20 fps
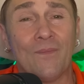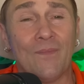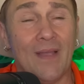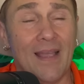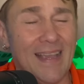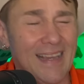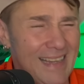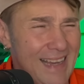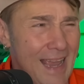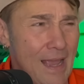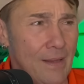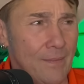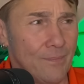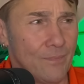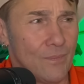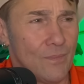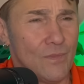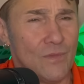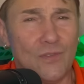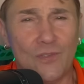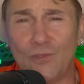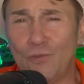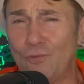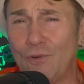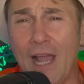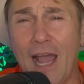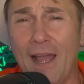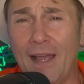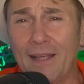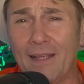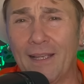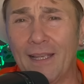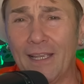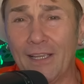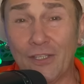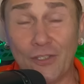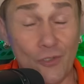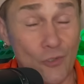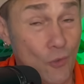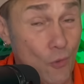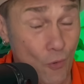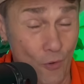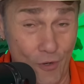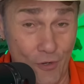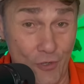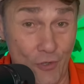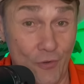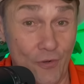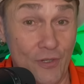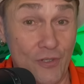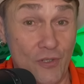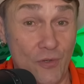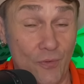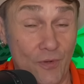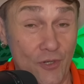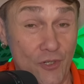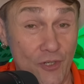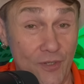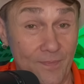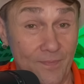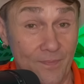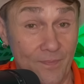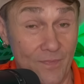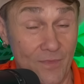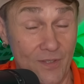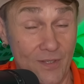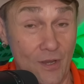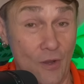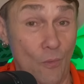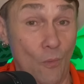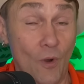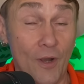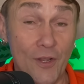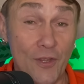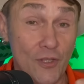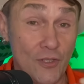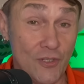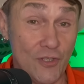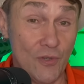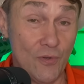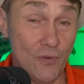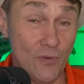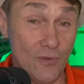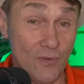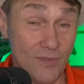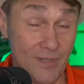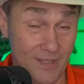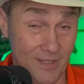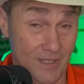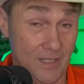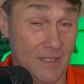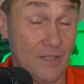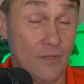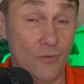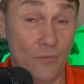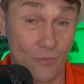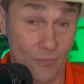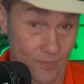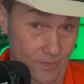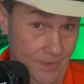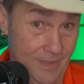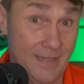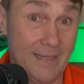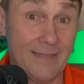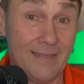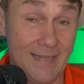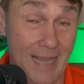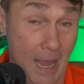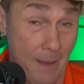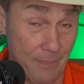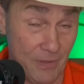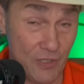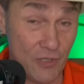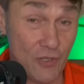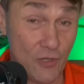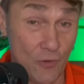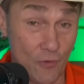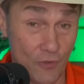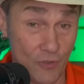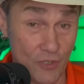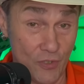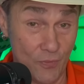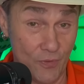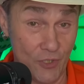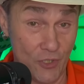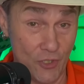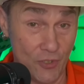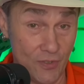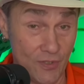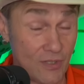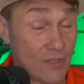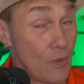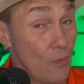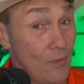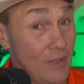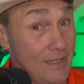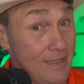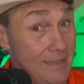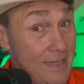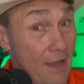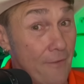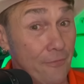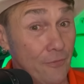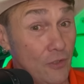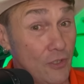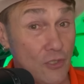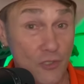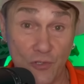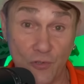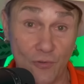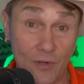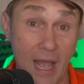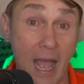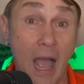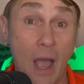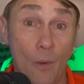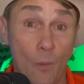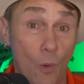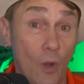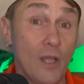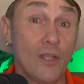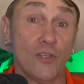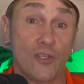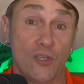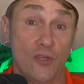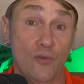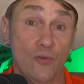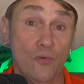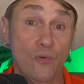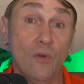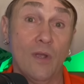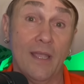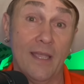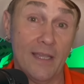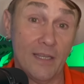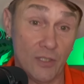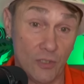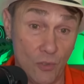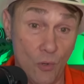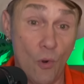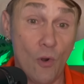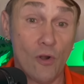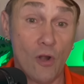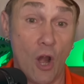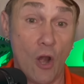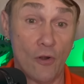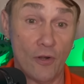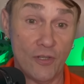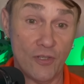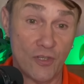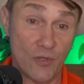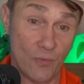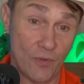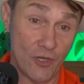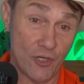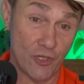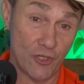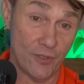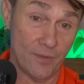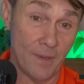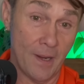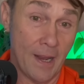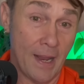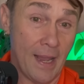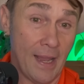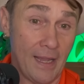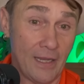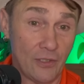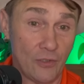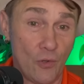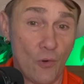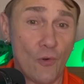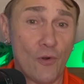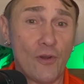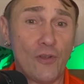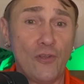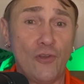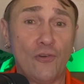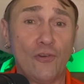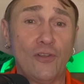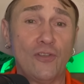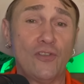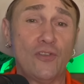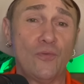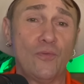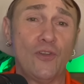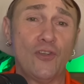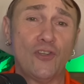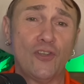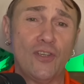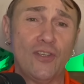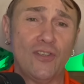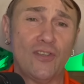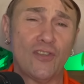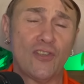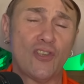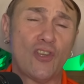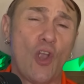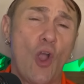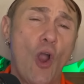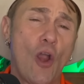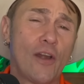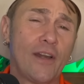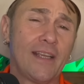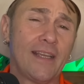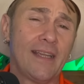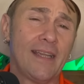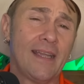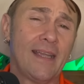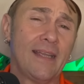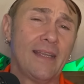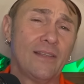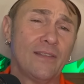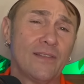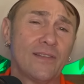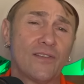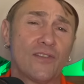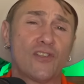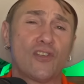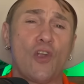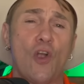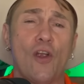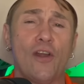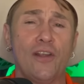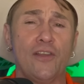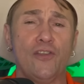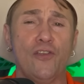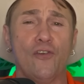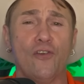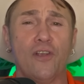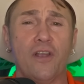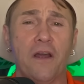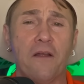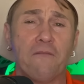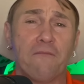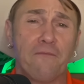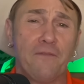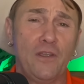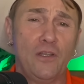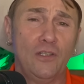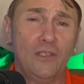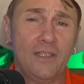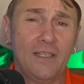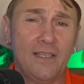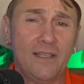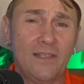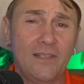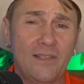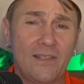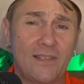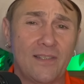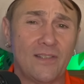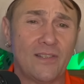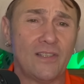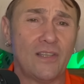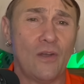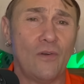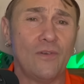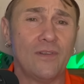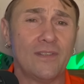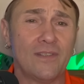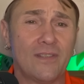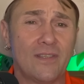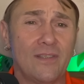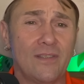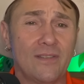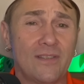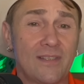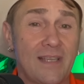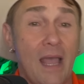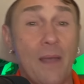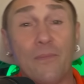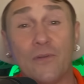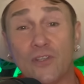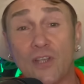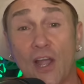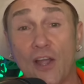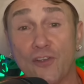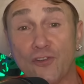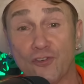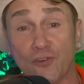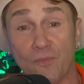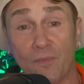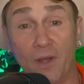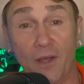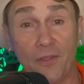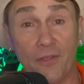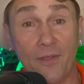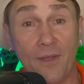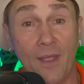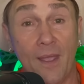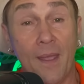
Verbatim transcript: again, do not ignore your intuition. So one of the do's is to tap into your intuition. So we definitely do not want to ignore our intuition. Ignoring your intuition, discarding it, and discarding your gut feelings is going to sabotage your month.